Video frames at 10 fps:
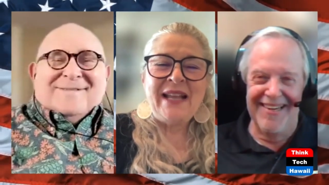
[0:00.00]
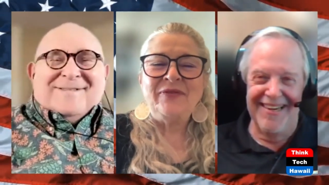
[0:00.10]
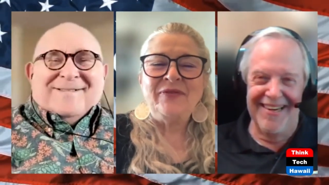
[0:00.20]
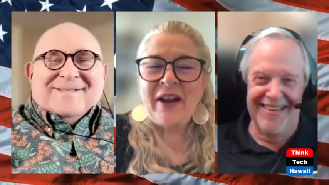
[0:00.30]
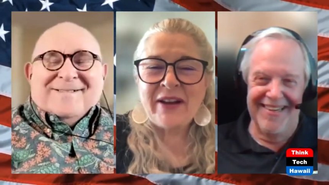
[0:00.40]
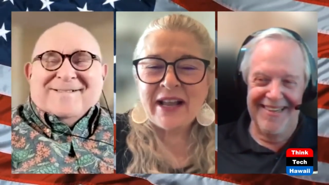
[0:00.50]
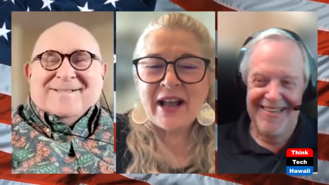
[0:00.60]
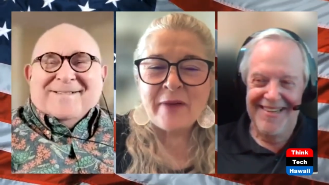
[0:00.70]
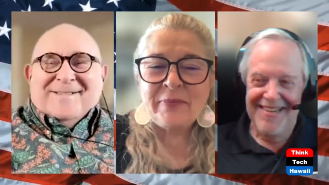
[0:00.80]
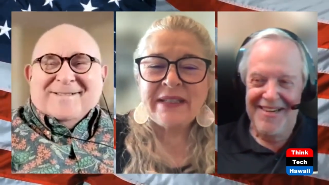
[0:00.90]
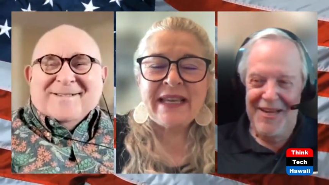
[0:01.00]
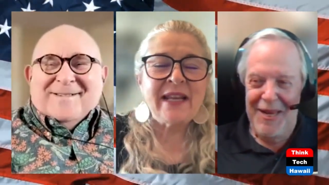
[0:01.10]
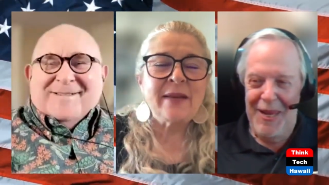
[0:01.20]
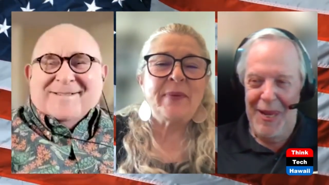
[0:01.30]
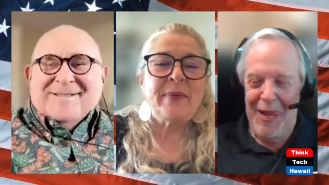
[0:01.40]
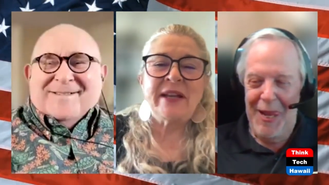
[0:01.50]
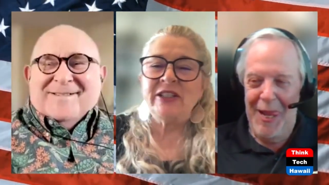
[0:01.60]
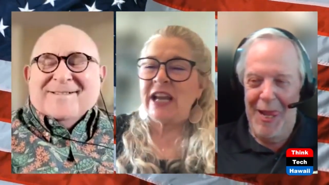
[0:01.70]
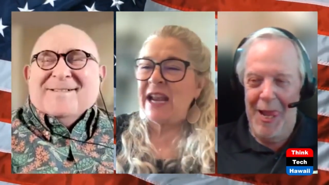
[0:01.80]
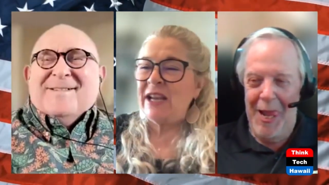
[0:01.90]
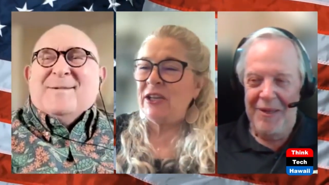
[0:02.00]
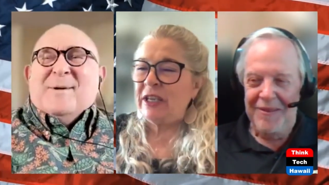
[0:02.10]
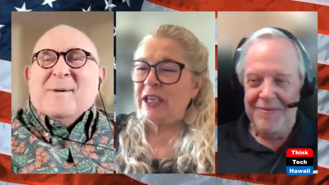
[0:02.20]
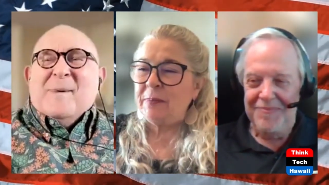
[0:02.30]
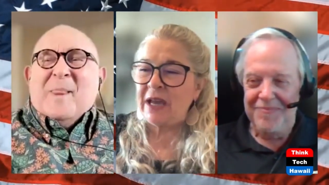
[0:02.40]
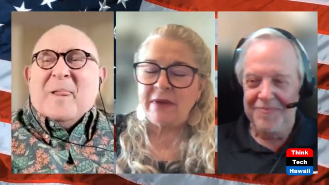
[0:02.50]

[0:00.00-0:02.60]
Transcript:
Speaker 1: It's very complicated. But Jay, you keep